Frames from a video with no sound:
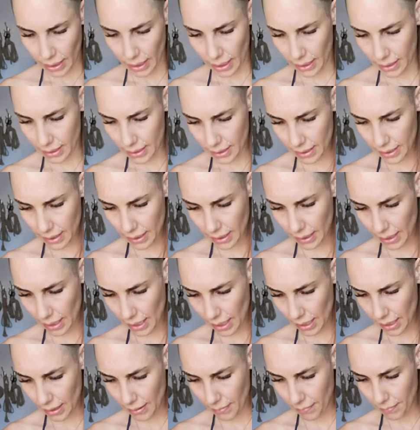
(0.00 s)
It's the
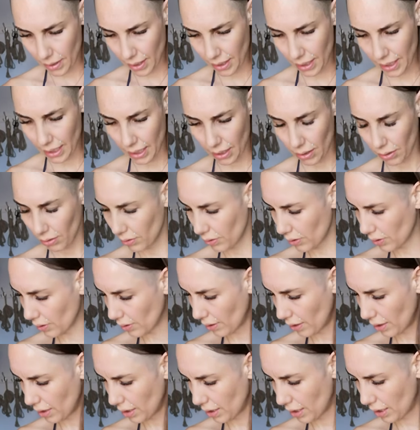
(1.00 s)
um, the
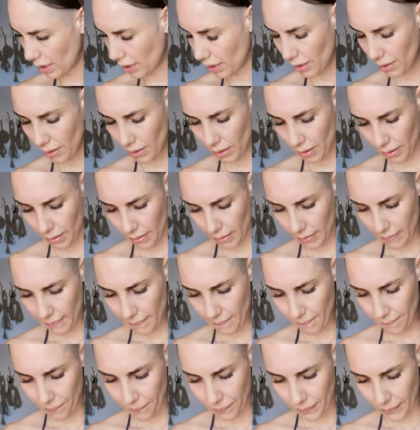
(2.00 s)
healer, the
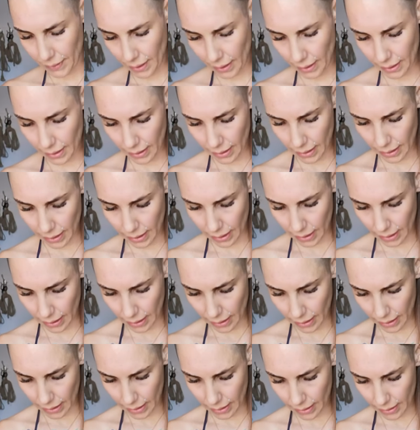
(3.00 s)

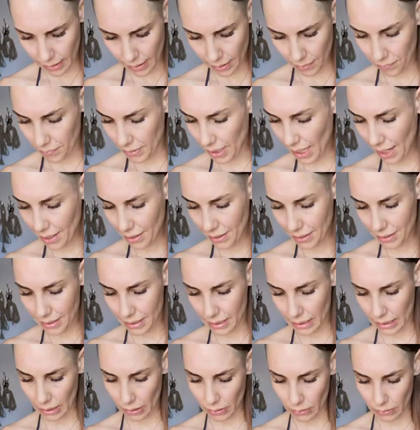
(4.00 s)
the uh, yeah
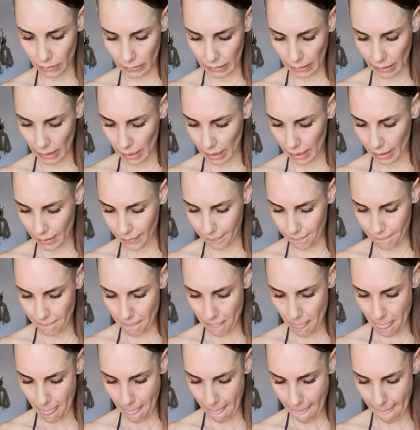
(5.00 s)
skilled
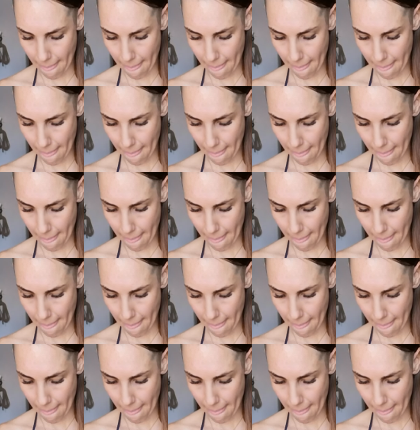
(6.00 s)
um,